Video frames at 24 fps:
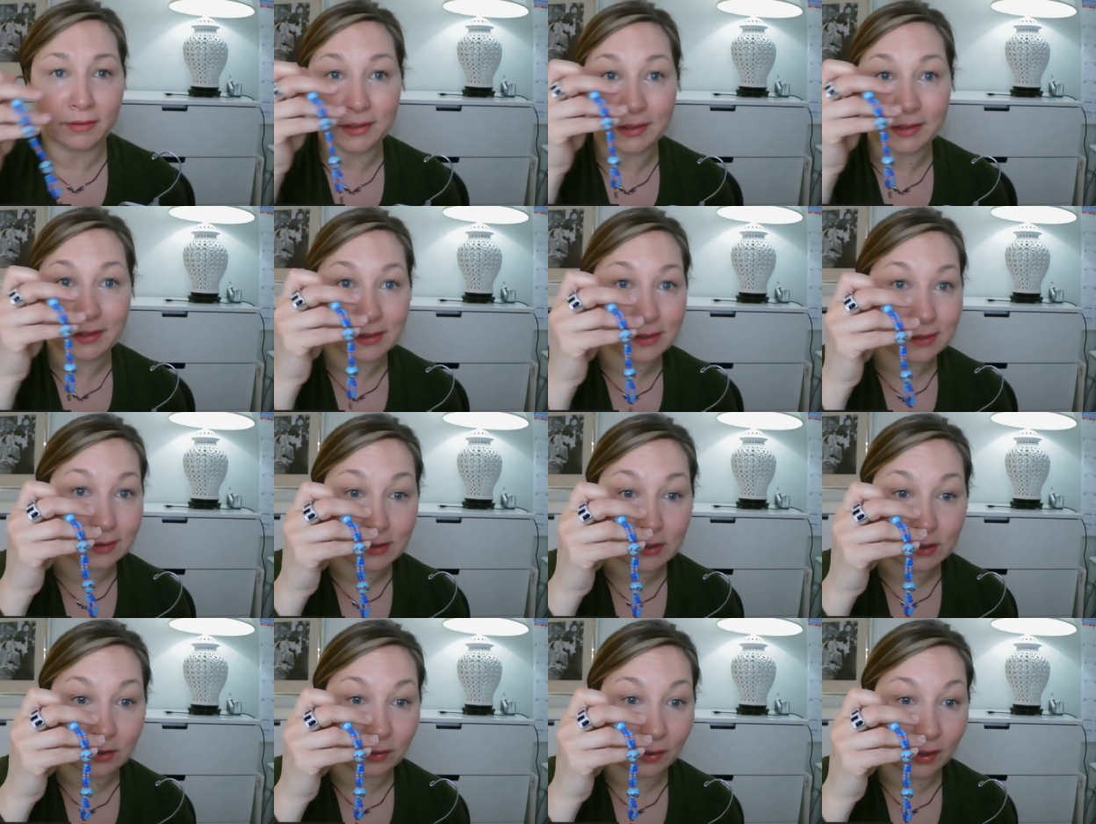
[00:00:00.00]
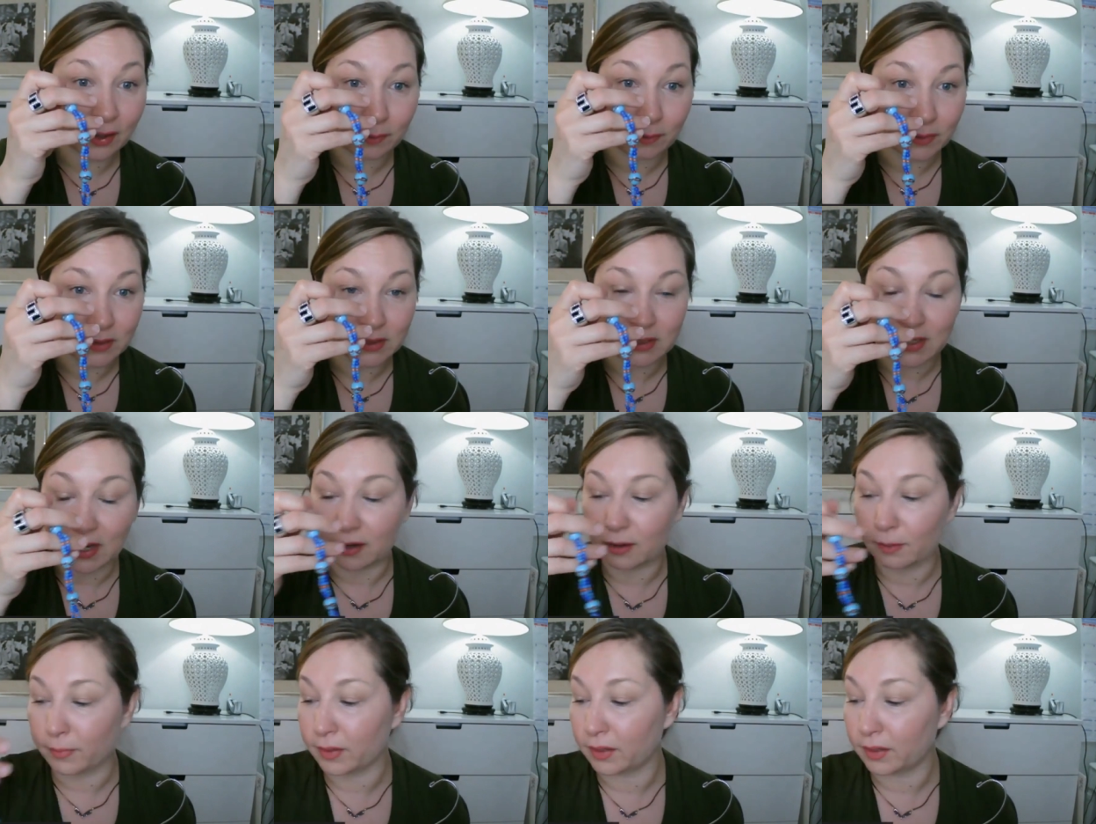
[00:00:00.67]
And this looks great with
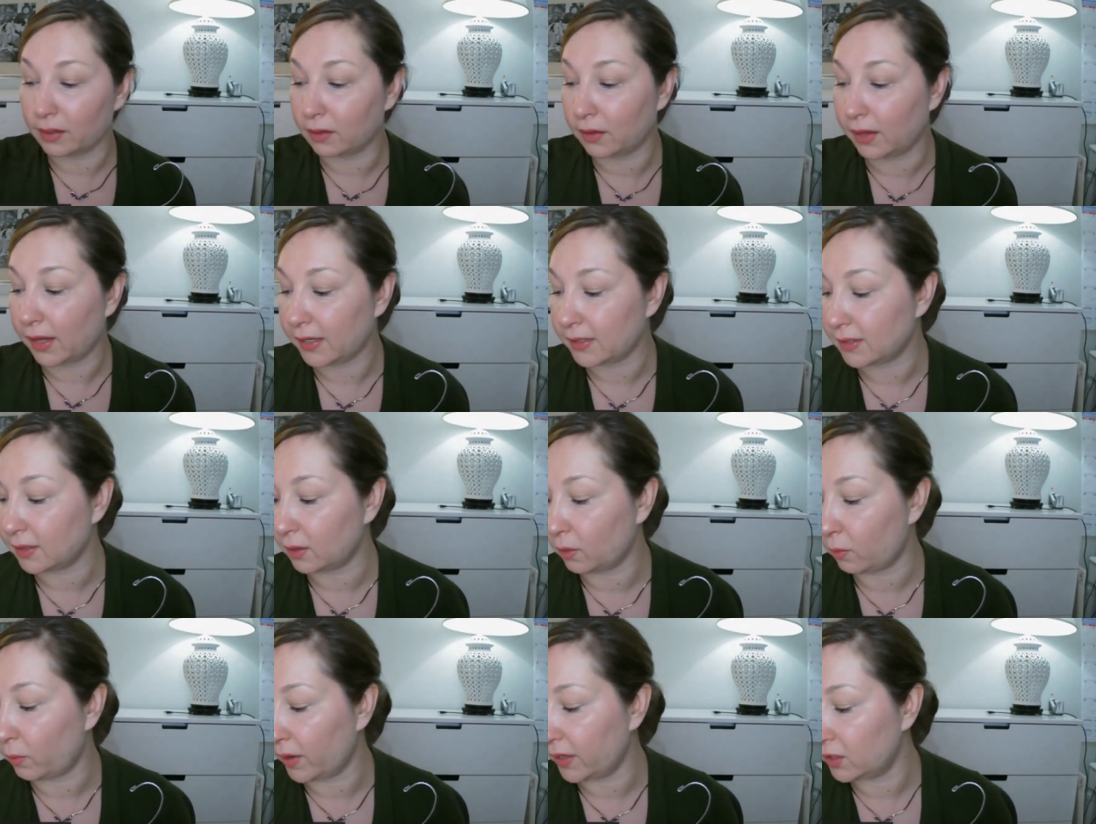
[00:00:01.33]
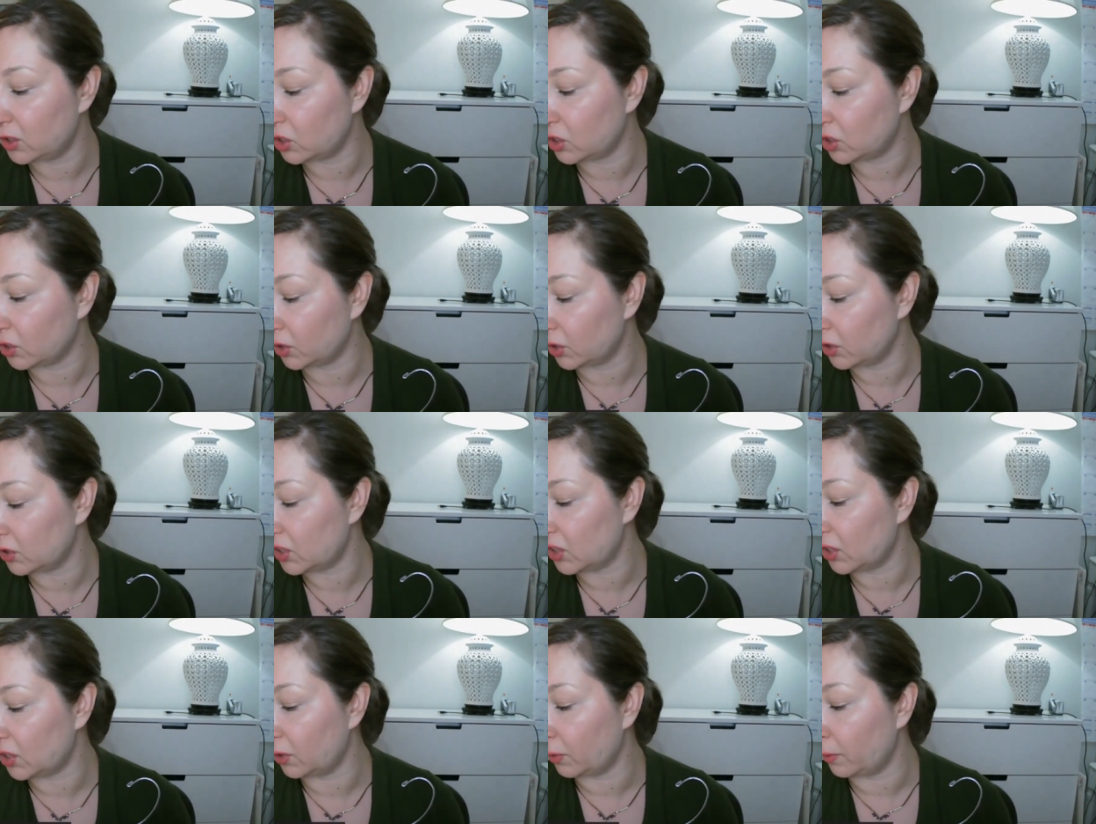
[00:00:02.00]
denim and a classic white
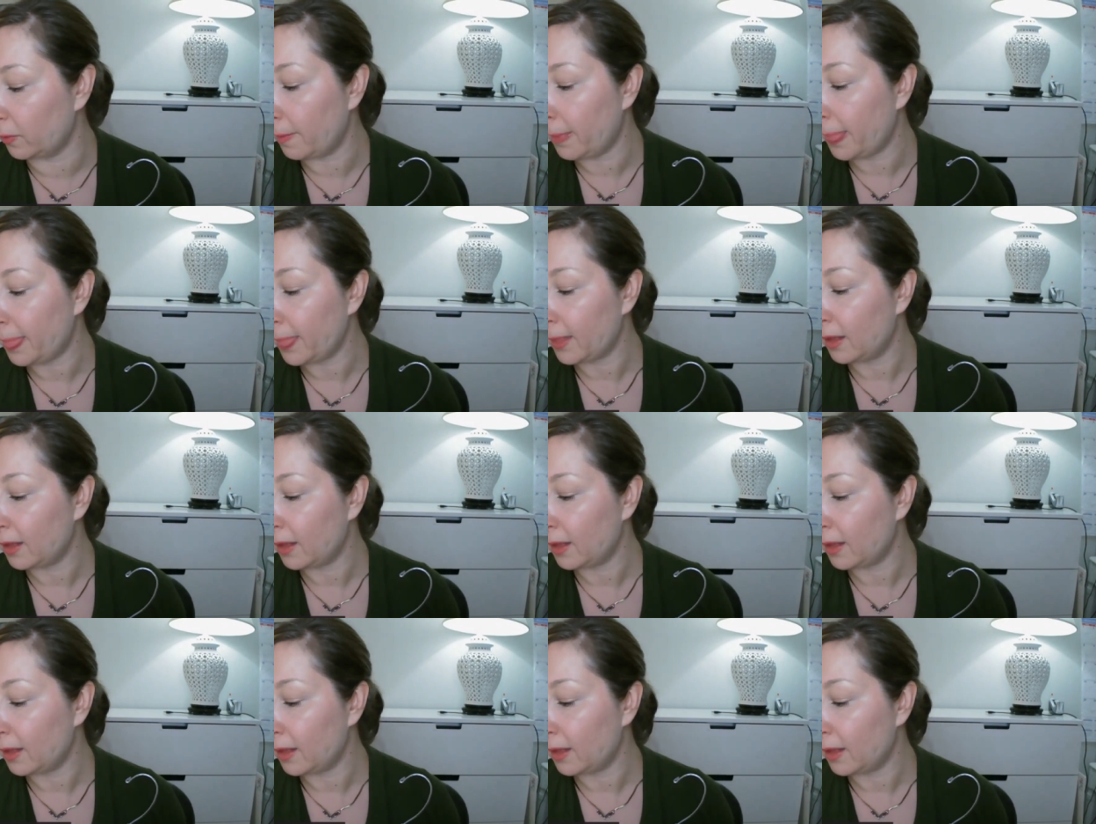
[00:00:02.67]
shirt too.